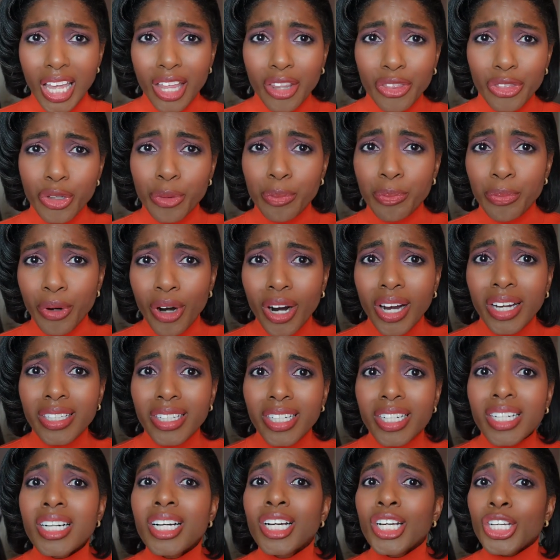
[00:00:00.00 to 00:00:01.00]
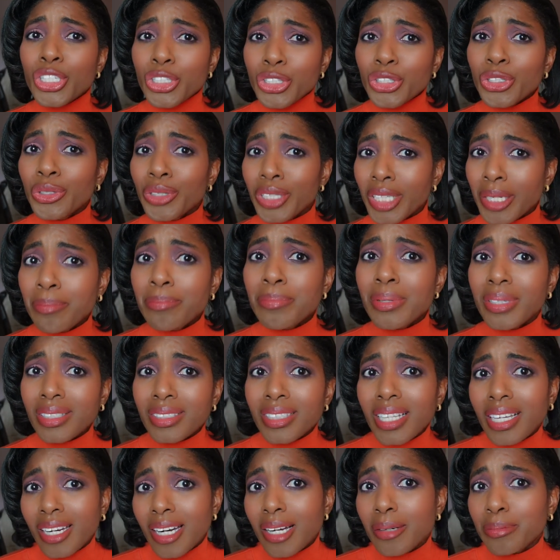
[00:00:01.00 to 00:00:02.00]
The Prada, you can
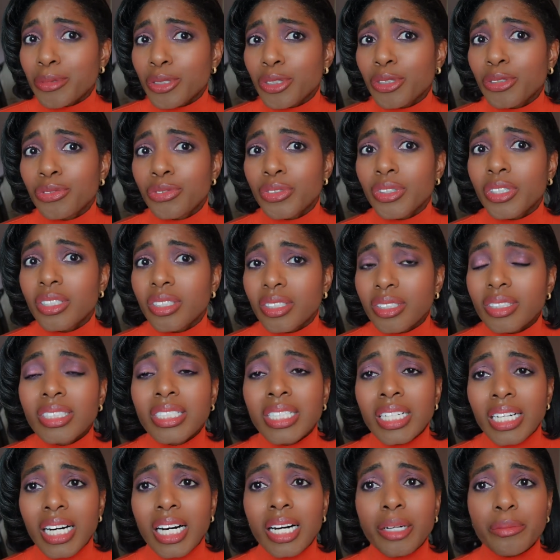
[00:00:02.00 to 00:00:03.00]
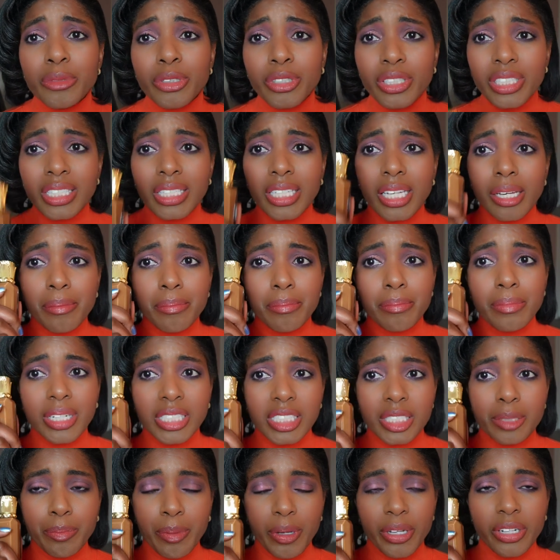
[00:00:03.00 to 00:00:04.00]
build that up to a full. You can get
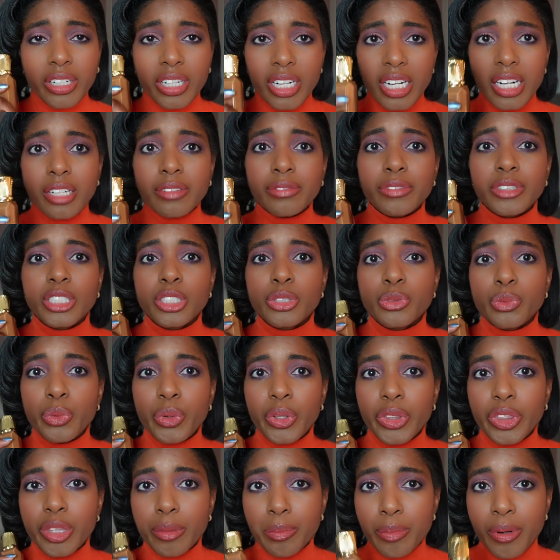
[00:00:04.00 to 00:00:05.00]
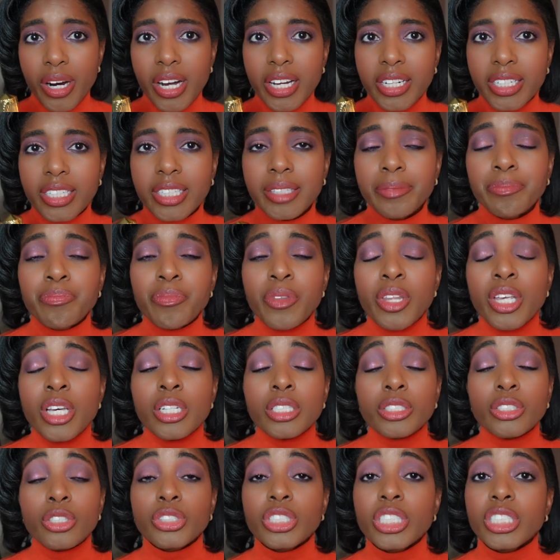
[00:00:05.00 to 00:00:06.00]
much better coverage with the Prada.
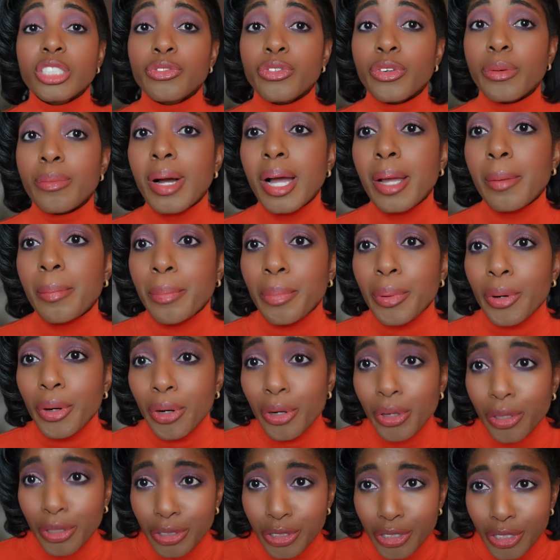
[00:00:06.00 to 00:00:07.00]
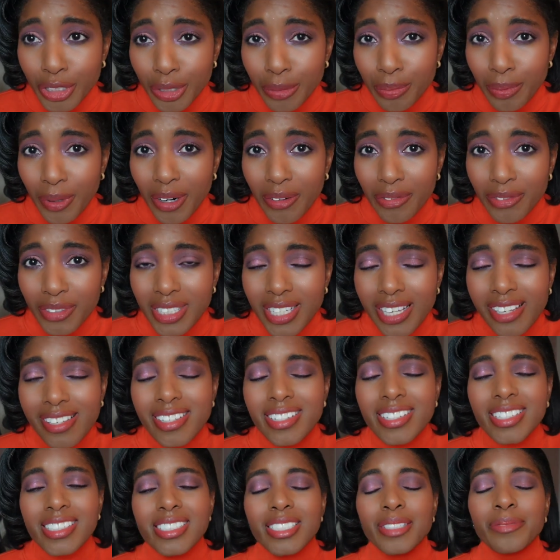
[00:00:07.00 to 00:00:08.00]
So just for my personal
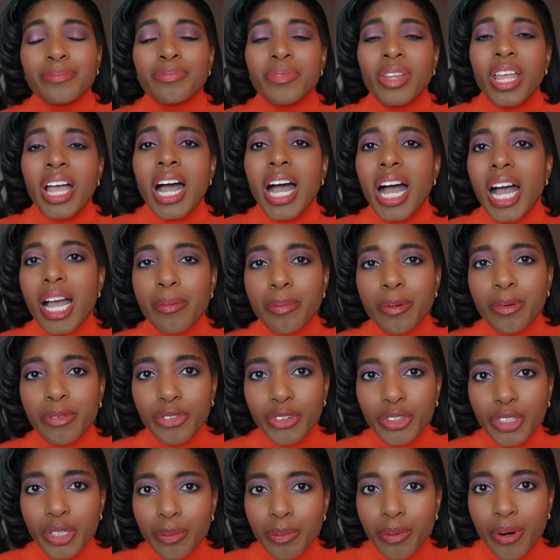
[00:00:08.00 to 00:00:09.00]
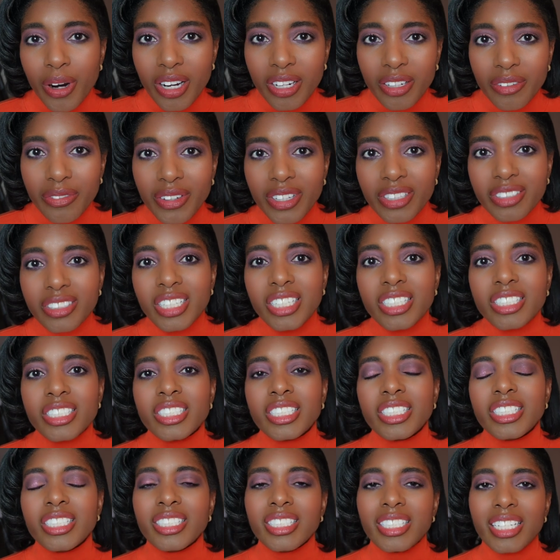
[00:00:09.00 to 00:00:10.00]
preferences, I prefer the Prada
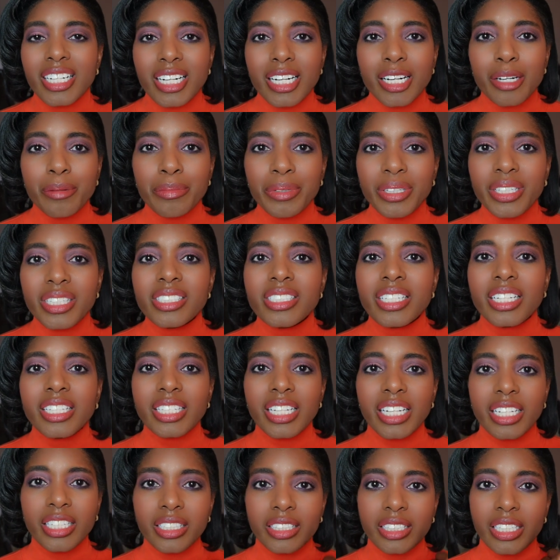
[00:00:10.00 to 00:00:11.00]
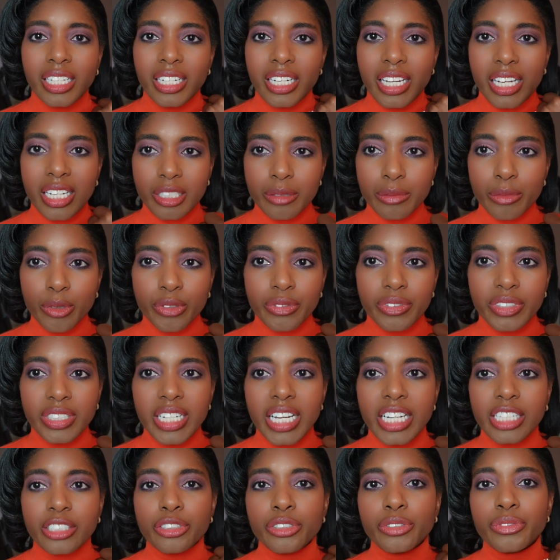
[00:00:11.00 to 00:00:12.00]
foundation because I like that it has more of a
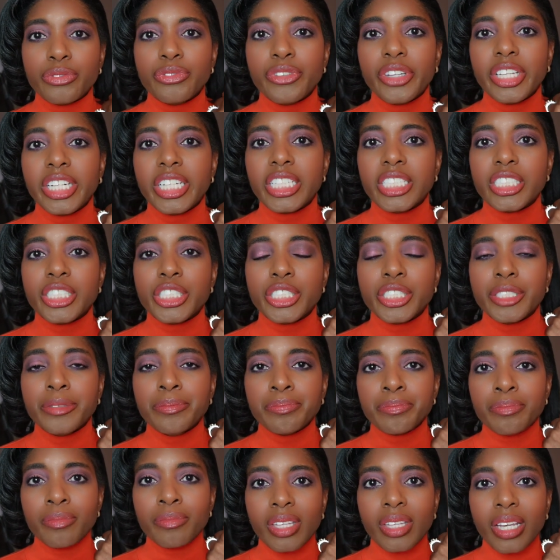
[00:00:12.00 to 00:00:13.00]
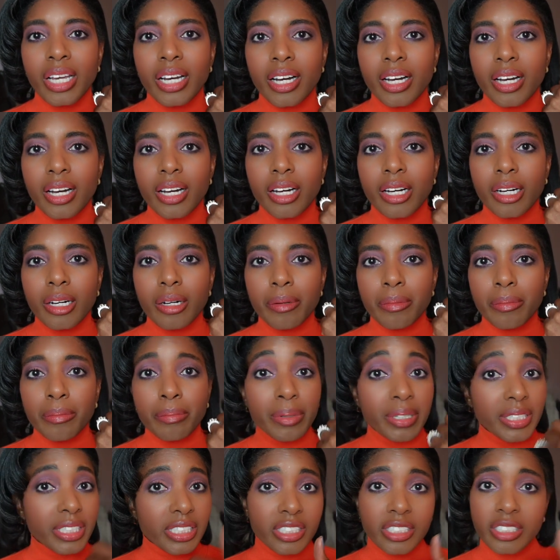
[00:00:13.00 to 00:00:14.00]
natural finish,
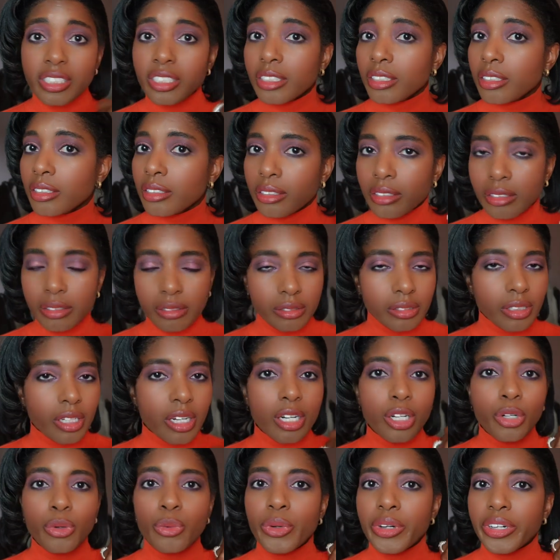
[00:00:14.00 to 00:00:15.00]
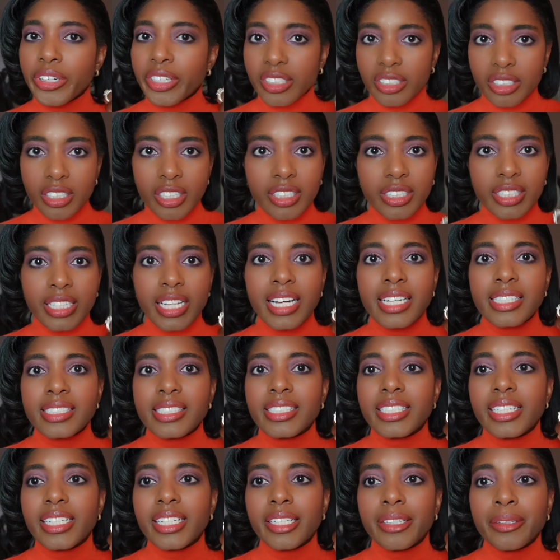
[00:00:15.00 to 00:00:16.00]
but it's still long wearing, long
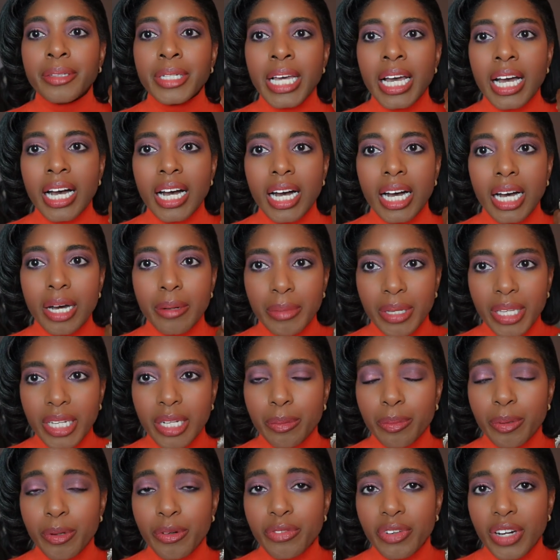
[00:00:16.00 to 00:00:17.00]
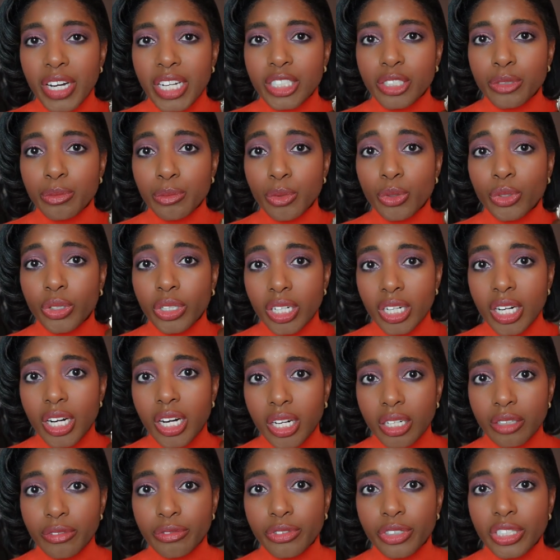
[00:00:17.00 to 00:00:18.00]
lasting, and it provides more
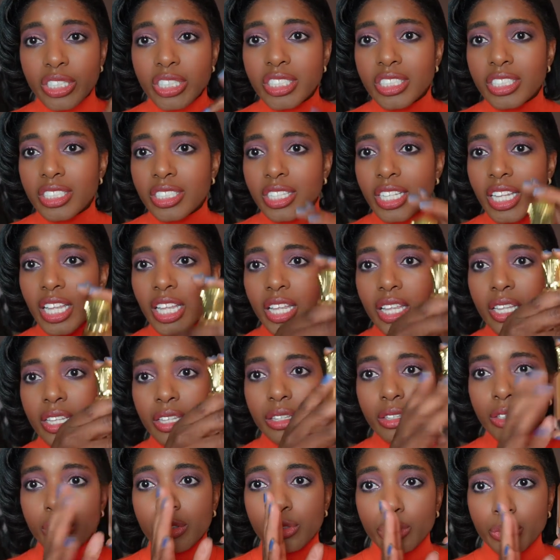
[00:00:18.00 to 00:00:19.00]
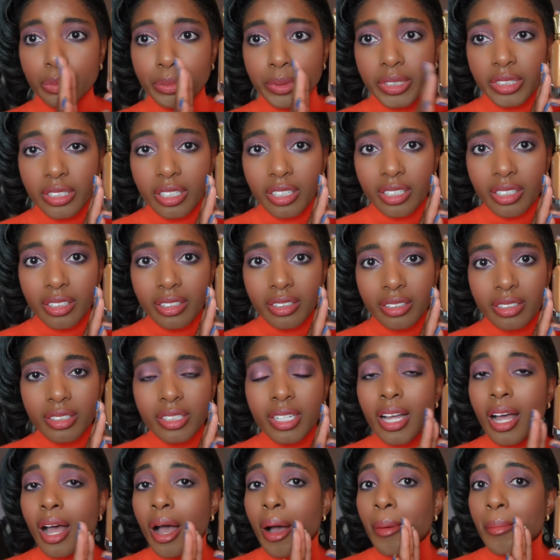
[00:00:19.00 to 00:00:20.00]
coverage than the Louboutin.
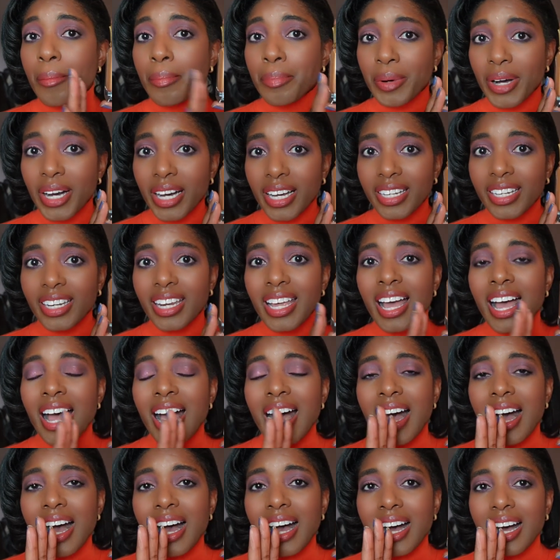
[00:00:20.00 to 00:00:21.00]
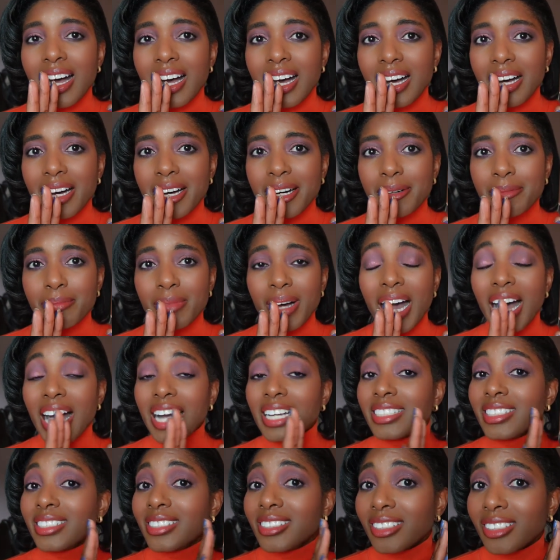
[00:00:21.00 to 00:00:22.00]
But
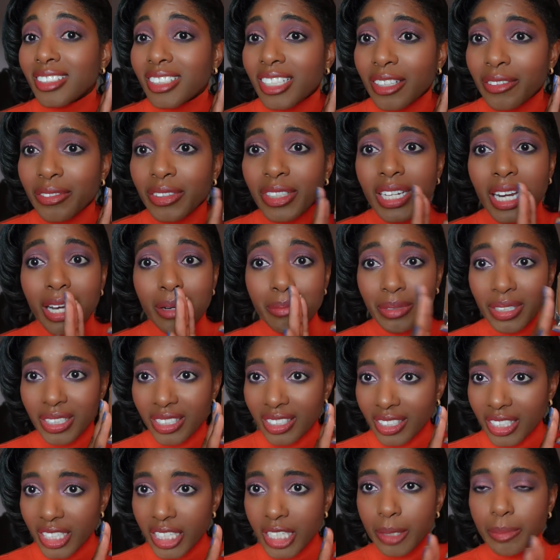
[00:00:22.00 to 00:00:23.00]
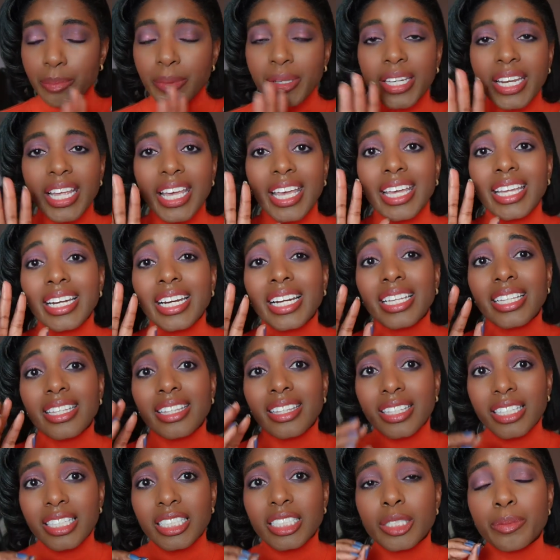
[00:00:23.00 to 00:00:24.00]
I still love it. I'm gonna keep it. And I
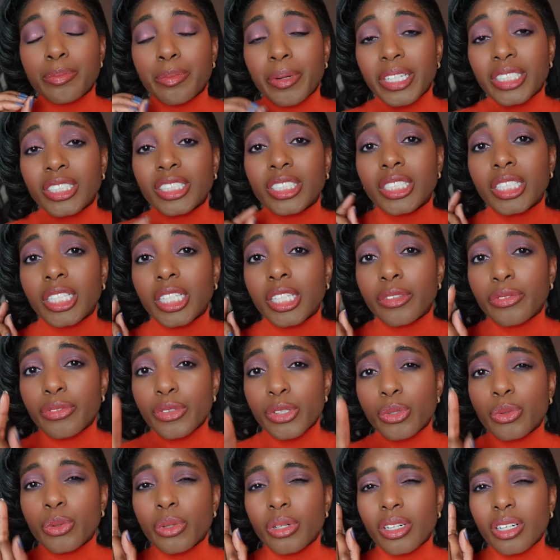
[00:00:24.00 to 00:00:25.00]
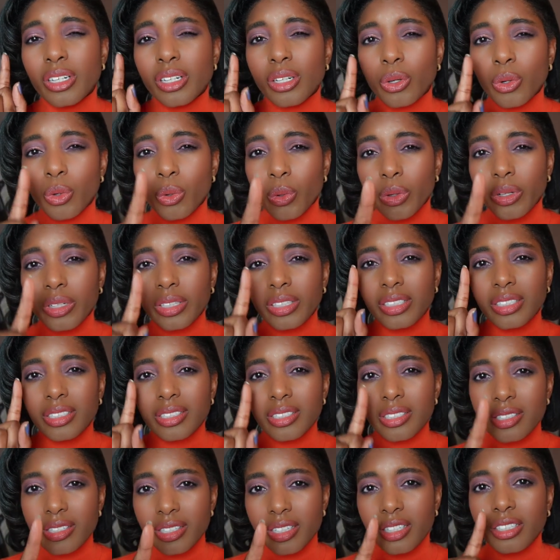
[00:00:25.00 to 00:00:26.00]
think especially if you are an oily
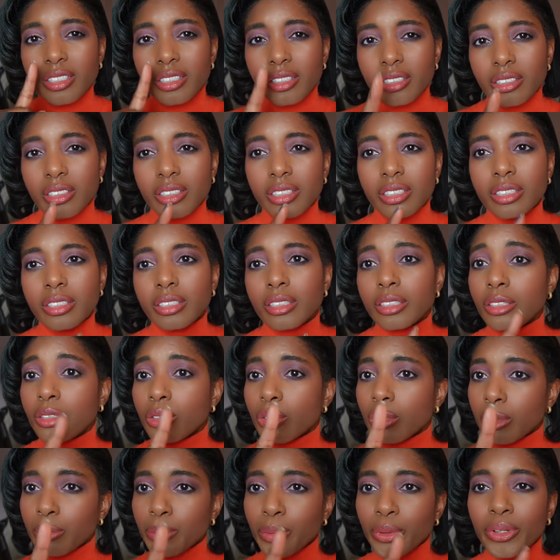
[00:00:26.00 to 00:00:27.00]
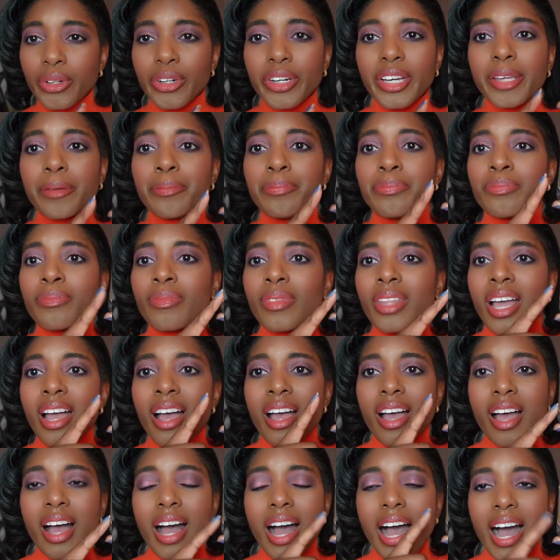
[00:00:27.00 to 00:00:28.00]
skin girl or boy,
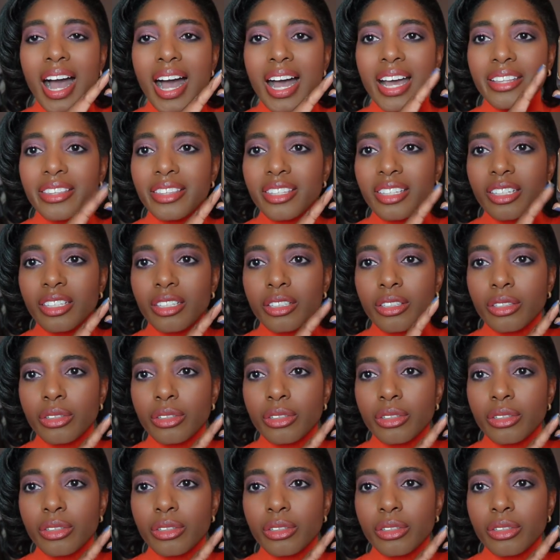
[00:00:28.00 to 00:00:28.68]
I think